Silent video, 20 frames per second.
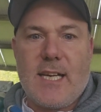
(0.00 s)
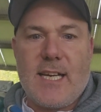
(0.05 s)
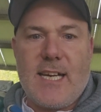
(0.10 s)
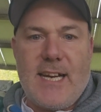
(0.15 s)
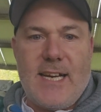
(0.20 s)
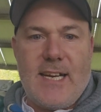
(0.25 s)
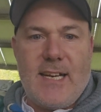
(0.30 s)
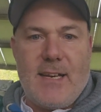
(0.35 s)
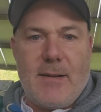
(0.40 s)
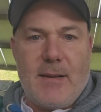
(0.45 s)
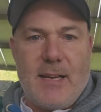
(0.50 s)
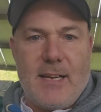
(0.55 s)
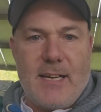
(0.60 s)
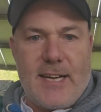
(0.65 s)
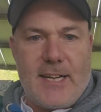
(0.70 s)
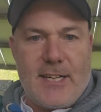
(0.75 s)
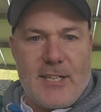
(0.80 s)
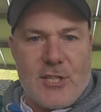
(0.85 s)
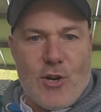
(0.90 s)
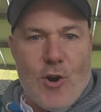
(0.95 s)
You
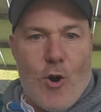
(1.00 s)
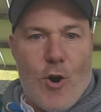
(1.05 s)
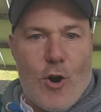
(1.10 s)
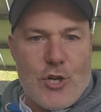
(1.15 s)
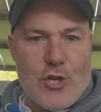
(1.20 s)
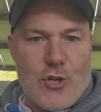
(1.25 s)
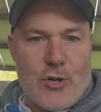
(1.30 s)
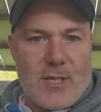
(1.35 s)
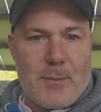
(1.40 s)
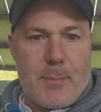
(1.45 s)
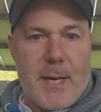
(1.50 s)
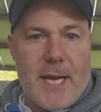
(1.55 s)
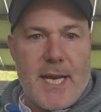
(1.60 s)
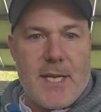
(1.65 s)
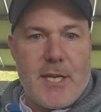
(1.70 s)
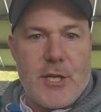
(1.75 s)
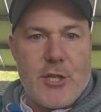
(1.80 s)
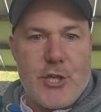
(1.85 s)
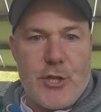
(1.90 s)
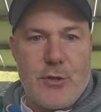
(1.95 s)
had a scorcher at the
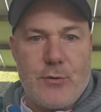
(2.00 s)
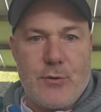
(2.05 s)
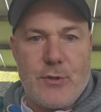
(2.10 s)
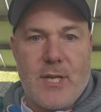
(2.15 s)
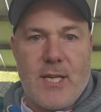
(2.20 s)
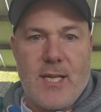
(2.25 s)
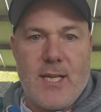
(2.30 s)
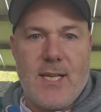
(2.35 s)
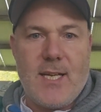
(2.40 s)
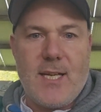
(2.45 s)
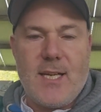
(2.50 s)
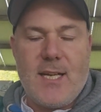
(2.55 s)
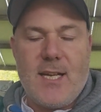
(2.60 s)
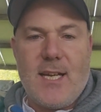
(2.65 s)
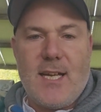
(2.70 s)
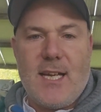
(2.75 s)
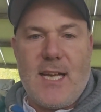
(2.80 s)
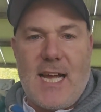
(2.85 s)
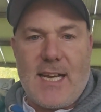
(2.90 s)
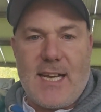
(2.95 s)
beginning of June,
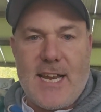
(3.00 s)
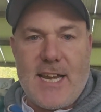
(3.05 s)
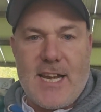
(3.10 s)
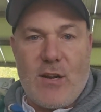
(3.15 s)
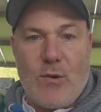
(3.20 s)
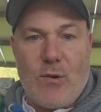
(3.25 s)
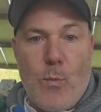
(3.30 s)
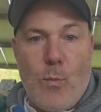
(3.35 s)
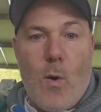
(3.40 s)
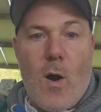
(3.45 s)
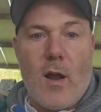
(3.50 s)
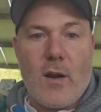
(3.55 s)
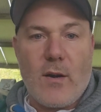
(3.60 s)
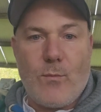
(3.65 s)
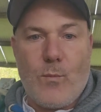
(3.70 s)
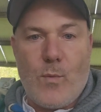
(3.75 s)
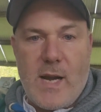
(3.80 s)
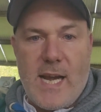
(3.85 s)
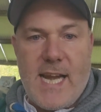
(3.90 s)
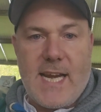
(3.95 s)
and then you
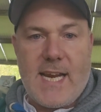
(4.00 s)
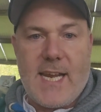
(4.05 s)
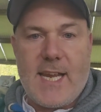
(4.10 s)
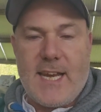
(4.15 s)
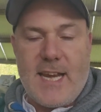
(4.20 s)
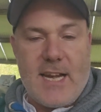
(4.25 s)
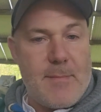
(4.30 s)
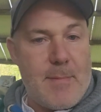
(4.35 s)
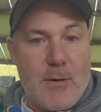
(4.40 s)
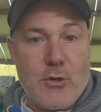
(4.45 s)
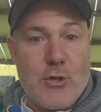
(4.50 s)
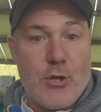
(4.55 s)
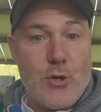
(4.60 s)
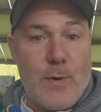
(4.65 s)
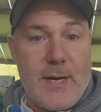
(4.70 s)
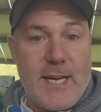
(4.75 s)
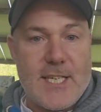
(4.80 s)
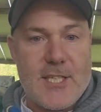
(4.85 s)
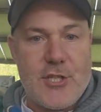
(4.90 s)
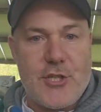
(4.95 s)
1 week. You had about 2
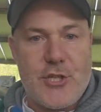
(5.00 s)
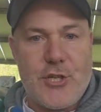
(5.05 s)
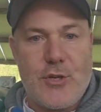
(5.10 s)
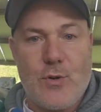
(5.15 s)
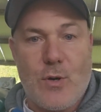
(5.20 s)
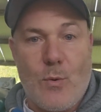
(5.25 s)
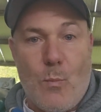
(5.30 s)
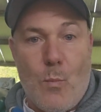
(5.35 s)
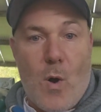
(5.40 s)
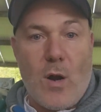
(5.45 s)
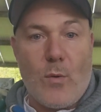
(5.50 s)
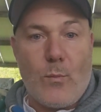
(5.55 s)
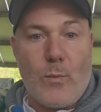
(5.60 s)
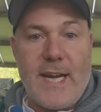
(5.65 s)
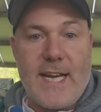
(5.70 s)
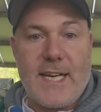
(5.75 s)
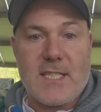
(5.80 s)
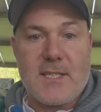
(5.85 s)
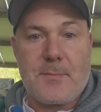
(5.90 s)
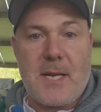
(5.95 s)
weeks in June and 1
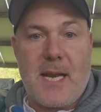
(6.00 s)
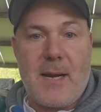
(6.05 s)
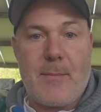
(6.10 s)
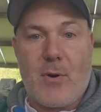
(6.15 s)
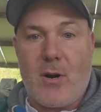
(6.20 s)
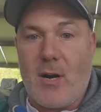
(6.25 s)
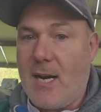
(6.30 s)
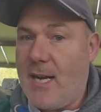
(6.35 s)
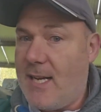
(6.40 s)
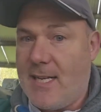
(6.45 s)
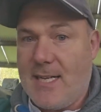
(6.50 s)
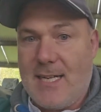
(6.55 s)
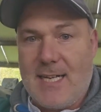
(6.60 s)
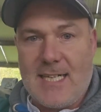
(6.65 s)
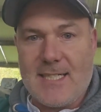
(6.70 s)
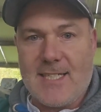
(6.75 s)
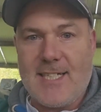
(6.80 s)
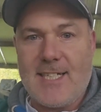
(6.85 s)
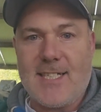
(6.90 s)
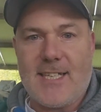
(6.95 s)
week in September.
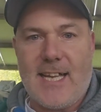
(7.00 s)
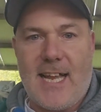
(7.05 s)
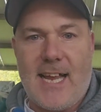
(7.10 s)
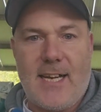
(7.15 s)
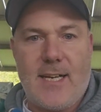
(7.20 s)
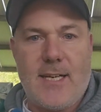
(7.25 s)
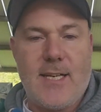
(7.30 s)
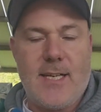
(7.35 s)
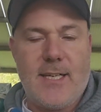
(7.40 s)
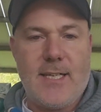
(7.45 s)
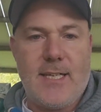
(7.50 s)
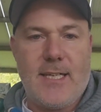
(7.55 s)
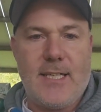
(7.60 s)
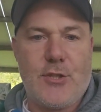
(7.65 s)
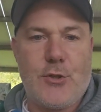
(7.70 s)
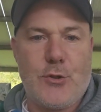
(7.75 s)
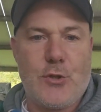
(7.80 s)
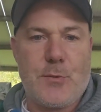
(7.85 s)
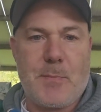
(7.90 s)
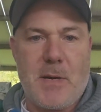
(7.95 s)
And since then, it's
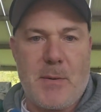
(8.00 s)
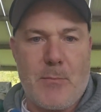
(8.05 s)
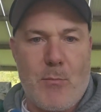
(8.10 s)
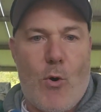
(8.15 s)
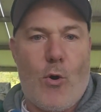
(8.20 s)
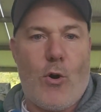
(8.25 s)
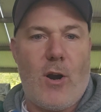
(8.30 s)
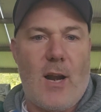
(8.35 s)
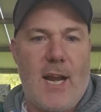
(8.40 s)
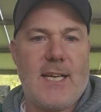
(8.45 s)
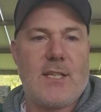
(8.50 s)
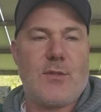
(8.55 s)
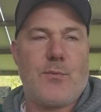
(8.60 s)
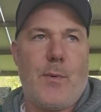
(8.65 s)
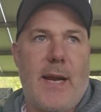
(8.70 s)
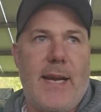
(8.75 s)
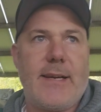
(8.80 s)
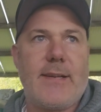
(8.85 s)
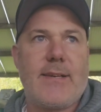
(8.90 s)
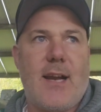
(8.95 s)
just been more or less
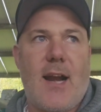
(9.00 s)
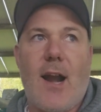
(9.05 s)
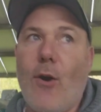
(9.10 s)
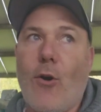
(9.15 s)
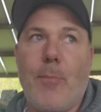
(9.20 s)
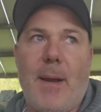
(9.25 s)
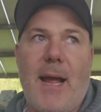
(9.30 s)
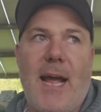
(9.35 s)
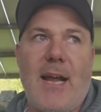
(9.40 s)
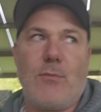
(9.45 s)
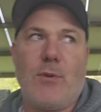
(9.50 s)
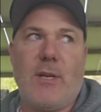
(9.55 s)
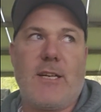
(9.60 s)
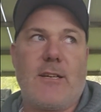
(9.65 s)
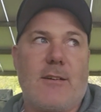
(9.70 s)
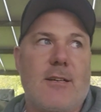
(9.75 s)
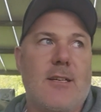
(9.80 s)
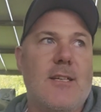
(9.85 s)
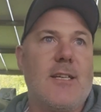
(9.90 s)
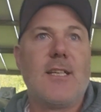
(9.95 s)
wet or bad
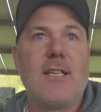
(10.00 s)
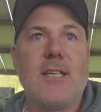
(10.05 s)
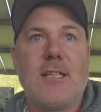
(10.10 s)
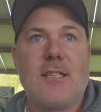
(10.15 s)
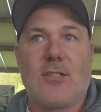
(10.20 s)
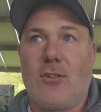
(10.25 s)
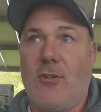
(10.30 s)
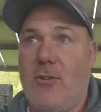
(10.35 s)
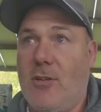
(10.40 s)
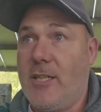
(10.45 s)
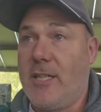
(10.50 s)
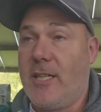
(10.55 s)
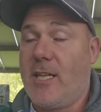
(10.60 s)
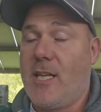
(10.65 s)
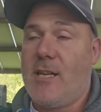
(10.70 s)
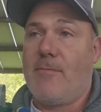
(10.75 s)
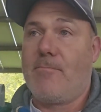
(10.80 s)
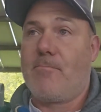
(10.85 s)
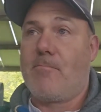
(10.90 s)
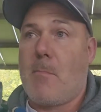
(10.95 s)
weather. So, like,
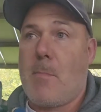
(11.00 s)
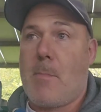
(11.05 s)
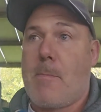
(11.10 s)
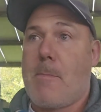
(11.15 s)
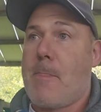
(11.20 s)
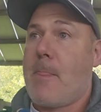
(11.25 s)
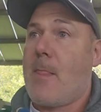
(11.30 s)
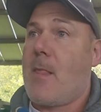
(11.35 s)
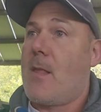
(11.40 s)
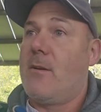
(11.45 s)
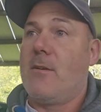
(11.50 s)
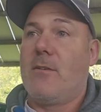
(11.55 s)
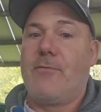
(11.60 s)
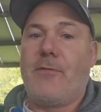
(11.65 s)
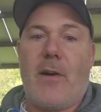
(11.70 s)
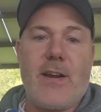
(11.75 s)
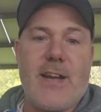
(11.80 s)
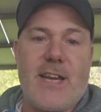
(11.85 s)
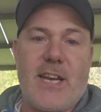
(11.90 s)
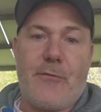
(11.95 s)

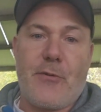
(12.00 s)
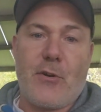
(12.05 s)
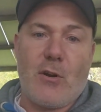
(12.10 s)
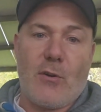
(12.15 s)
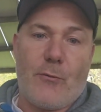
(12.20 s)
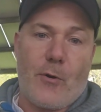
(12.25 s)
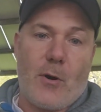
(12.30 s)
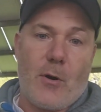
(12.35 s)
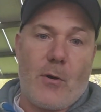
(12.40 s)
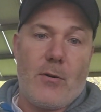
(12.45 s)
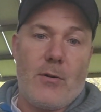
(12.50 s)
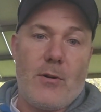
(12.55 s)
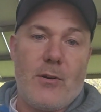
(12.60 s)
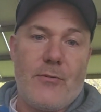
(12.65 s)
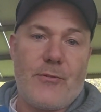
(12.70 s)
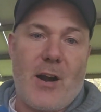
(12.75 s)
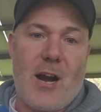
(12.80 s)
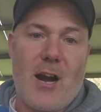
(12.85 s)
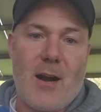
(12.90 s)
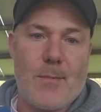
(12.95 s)
very difficult for
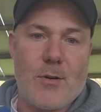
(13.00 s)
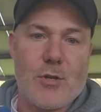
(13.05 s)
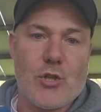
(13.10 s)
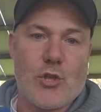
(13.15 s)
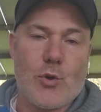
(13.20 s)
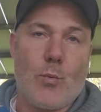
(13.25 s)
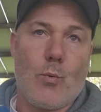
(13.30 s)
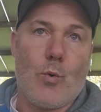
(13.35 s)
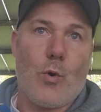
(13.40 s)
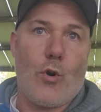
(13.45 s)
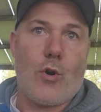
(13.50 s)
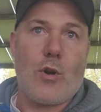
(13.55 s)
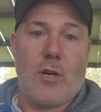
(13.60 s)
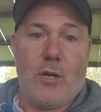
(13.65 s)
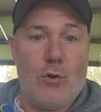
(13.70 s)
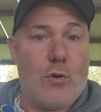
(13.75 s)
farmers to work.